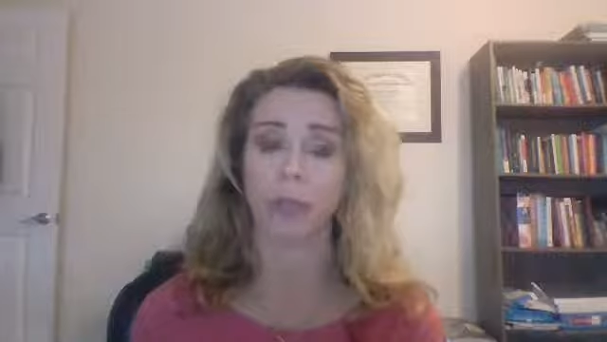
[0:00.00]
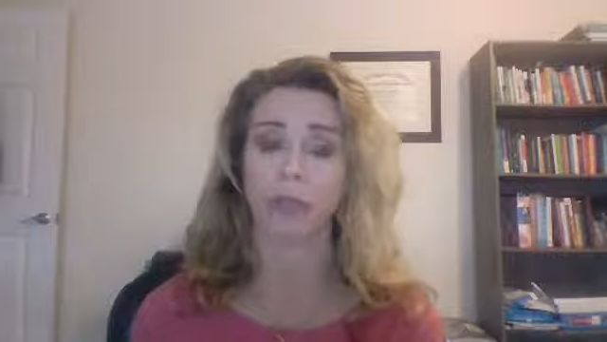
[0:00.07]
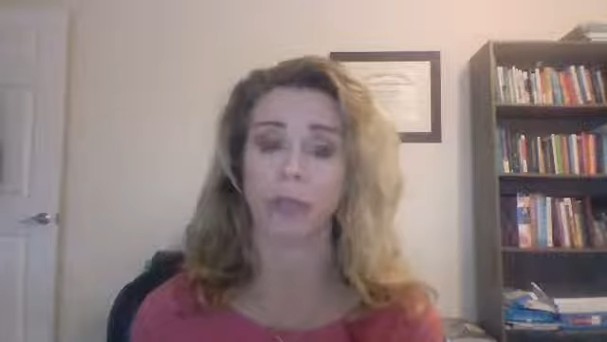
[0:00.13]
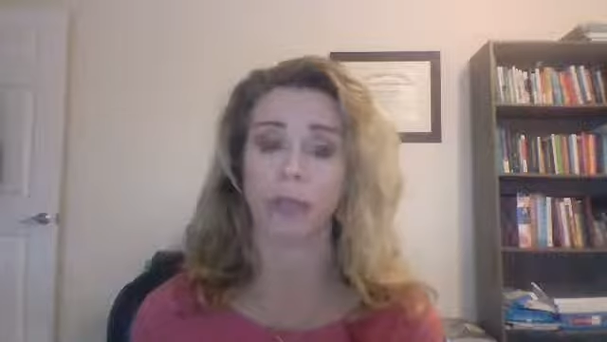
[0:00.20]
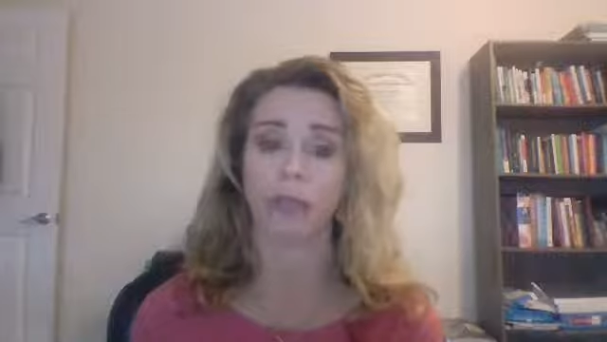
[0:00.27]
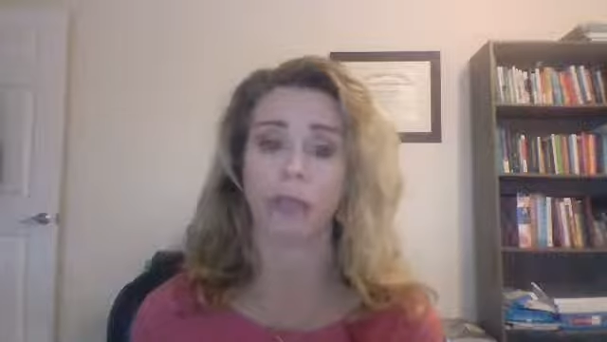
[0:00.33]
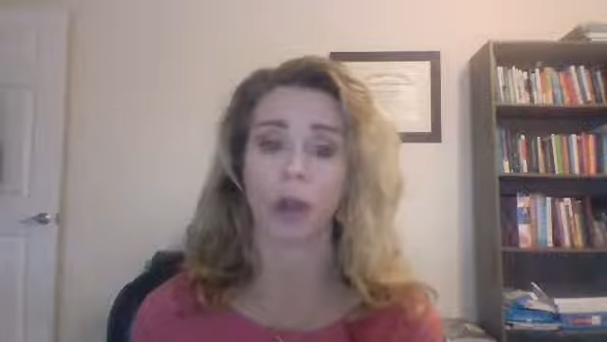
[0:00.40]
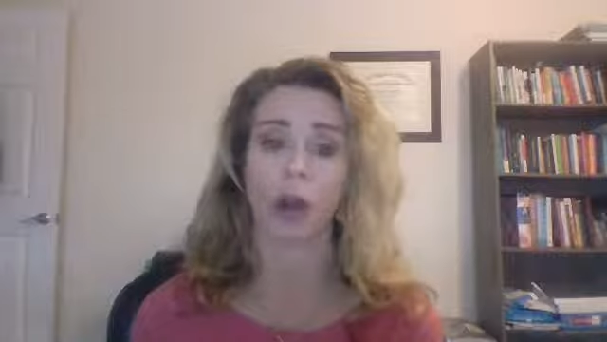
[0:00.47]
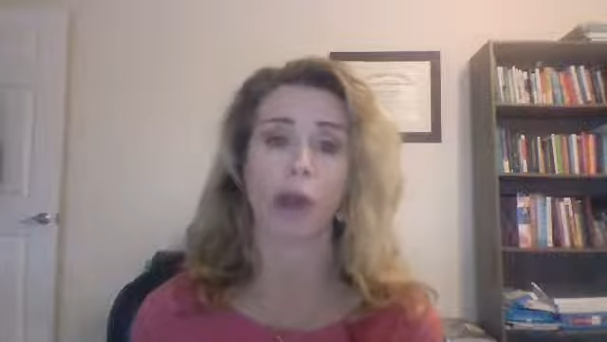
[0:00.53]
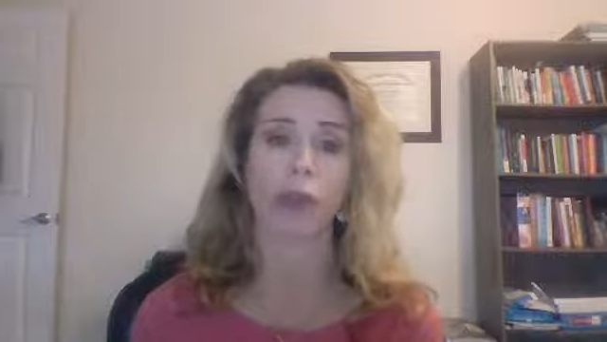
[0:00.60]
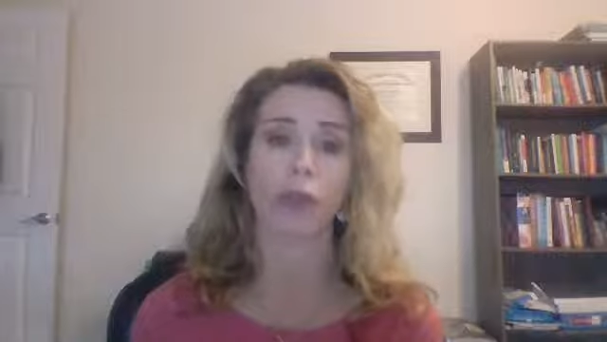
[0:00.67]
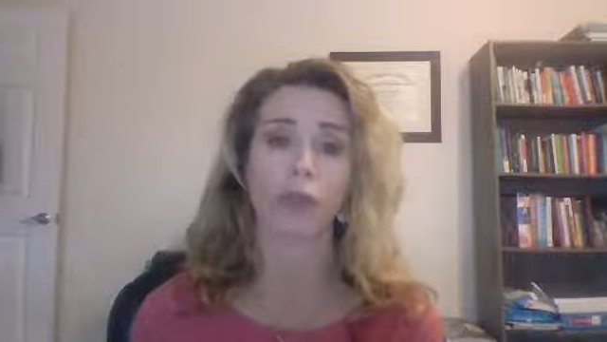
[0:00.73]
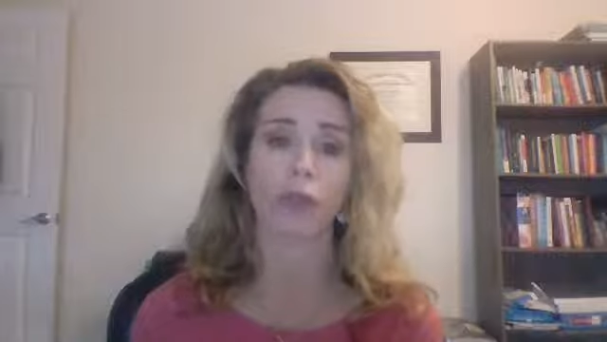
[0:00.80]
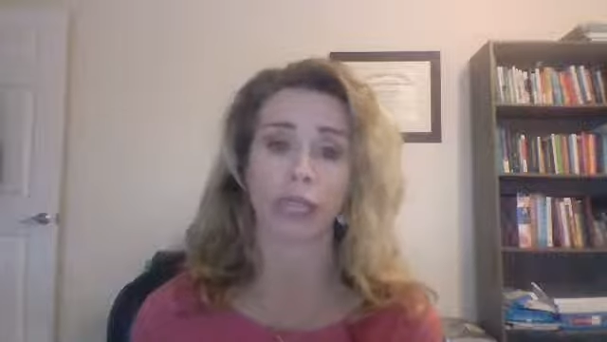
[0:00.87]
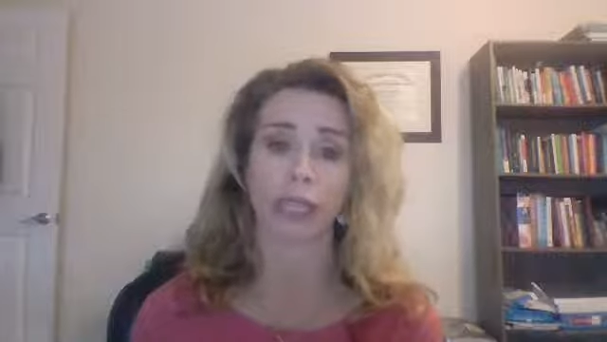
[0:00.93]
funds
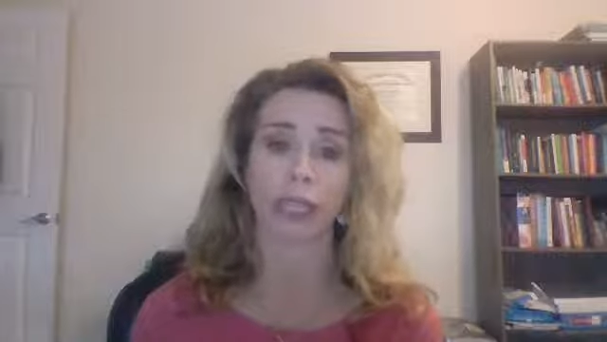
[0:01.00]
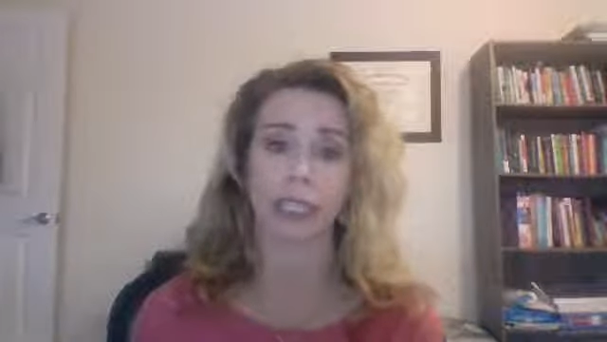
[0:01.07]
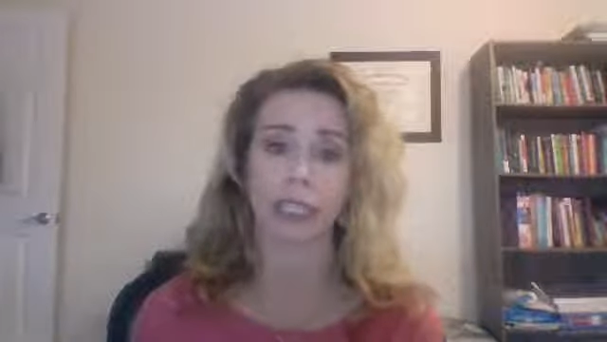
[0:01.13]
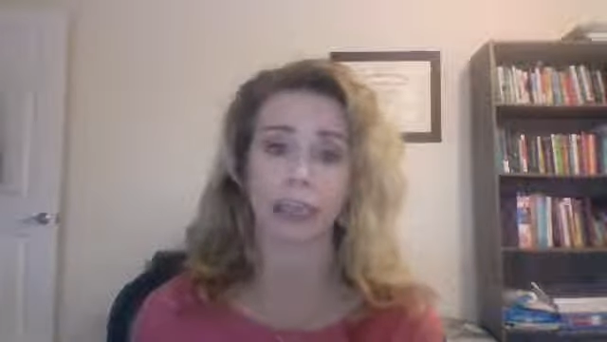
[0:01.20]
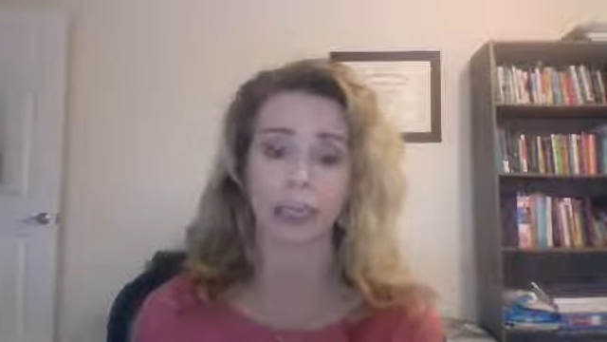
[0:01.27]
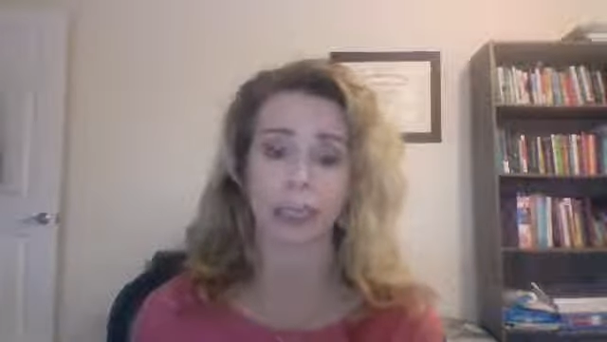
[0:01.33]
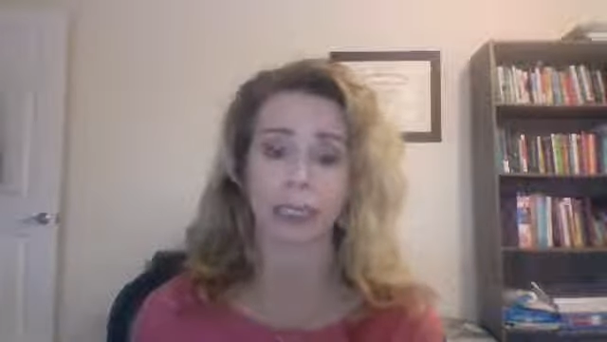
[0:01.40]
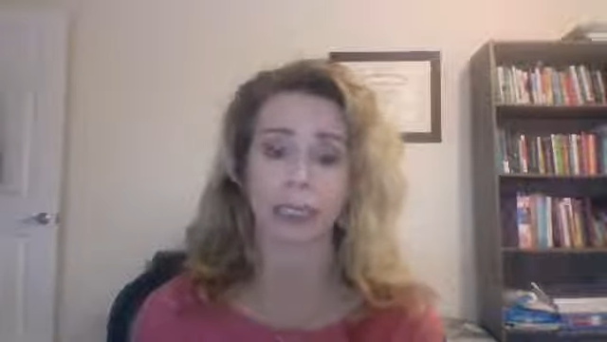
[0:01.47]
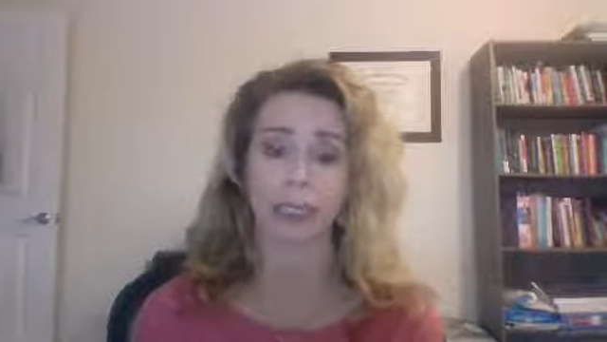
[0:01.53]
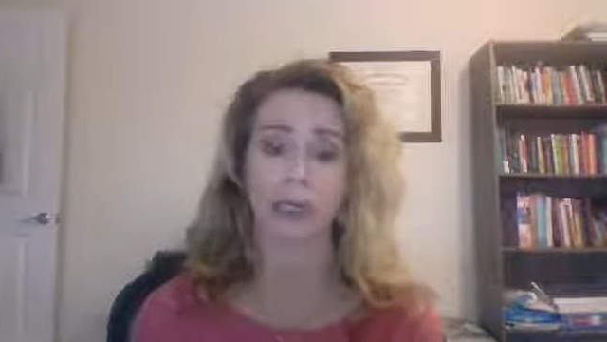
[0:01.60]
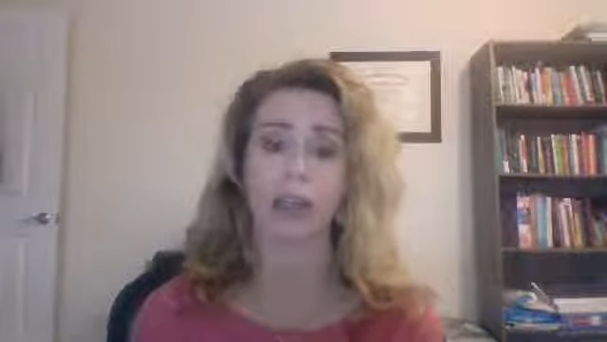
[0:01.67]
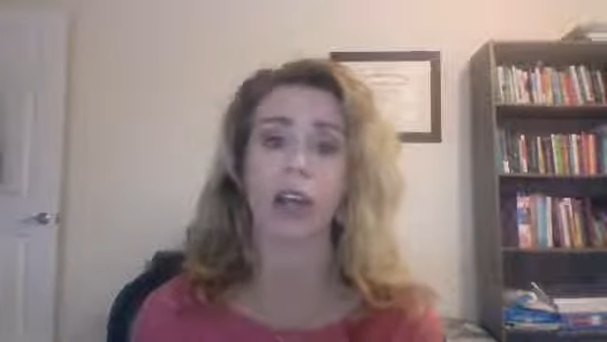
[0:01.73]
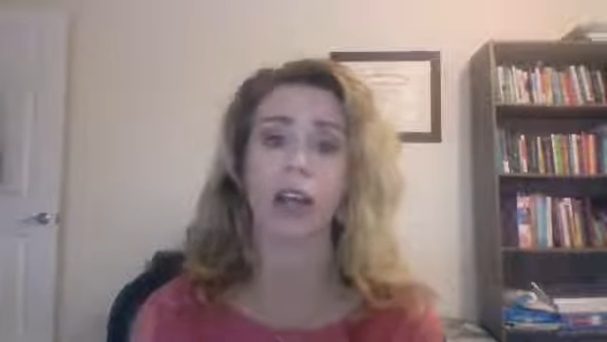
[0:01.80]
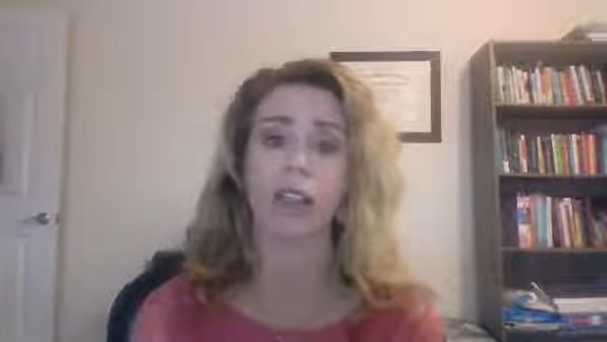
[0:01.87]
are really expensive.